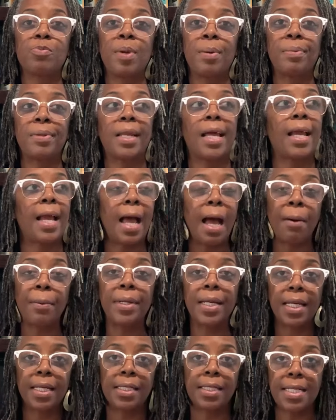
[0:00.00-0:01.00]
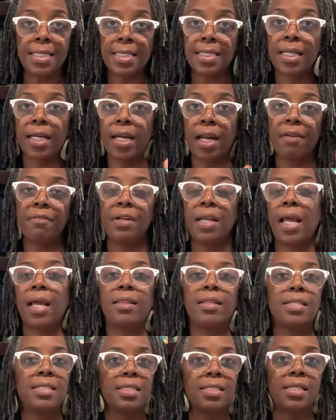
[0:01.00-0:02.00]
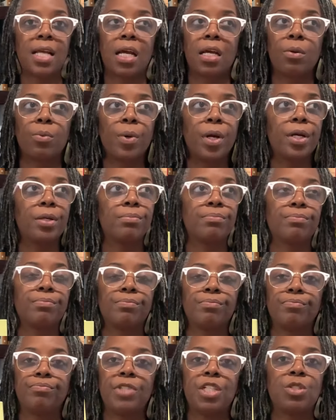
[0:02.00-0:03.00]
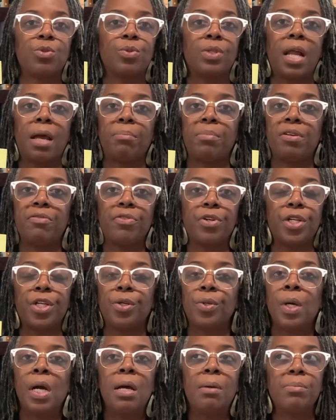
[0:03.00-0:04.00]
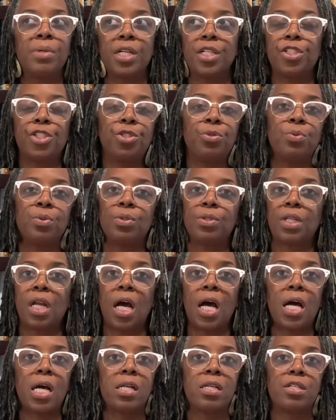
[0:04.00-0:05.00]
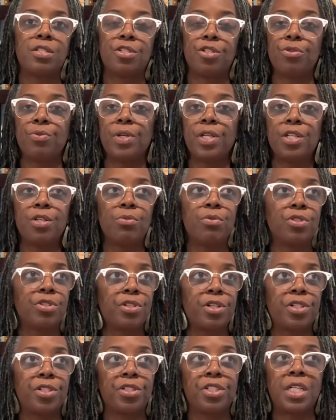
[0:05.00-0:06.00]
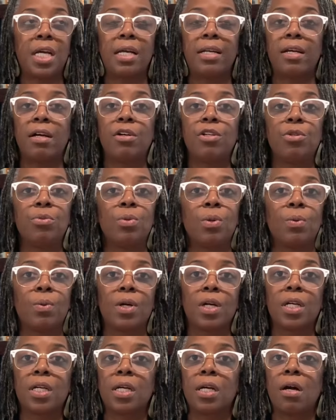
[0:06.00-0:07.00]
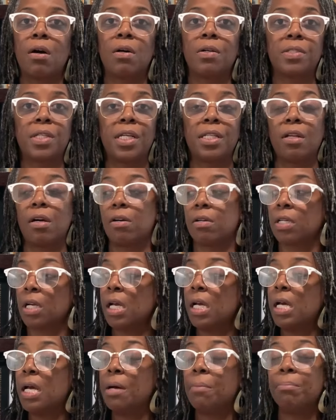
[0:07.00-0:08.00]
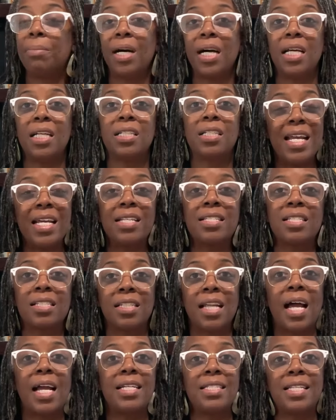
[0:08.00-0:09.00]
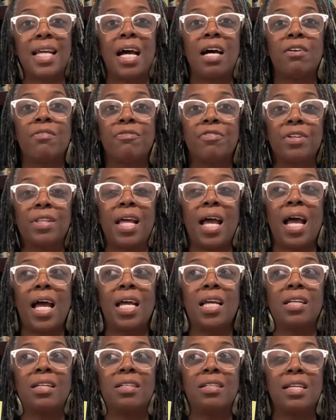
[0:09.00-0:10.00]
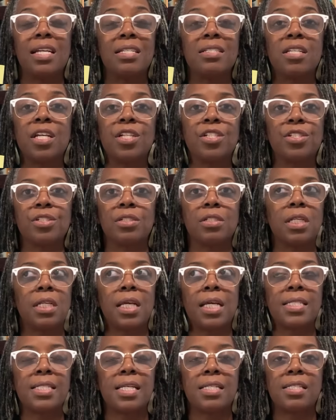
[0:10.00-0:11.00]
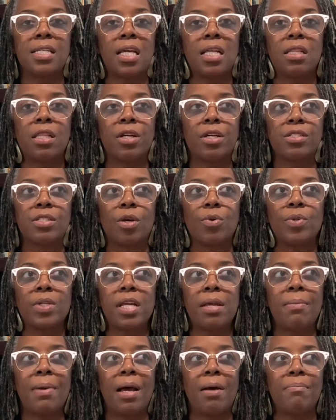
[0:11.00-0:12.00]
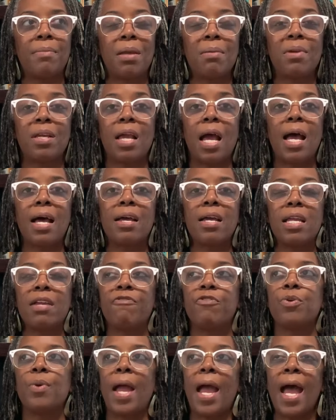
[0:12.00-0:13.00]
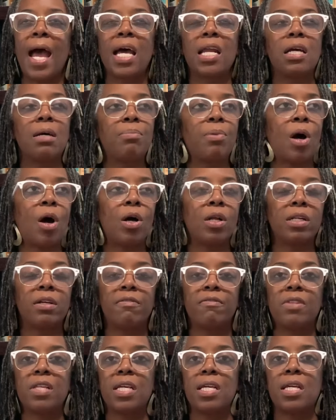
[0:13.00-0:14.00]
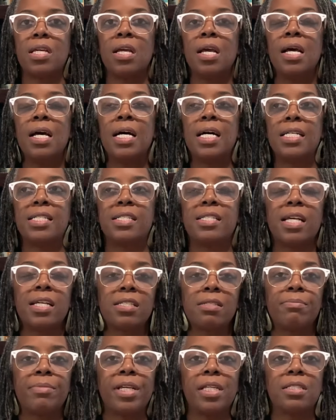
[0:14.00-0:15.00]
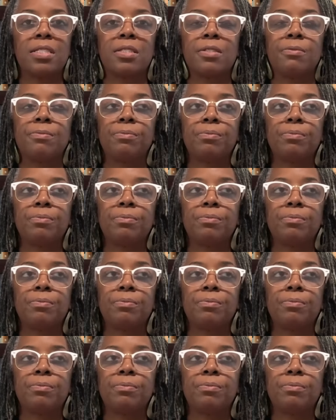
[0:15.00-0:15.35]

people like, I want to get a lesson done every day, this is not going to work. This will not be for you because you will not do it. You will stress your child out. You will work all day long. But it's lined out for that intentionally. And as I said, there's only about maybe, if you add up all of the assessments,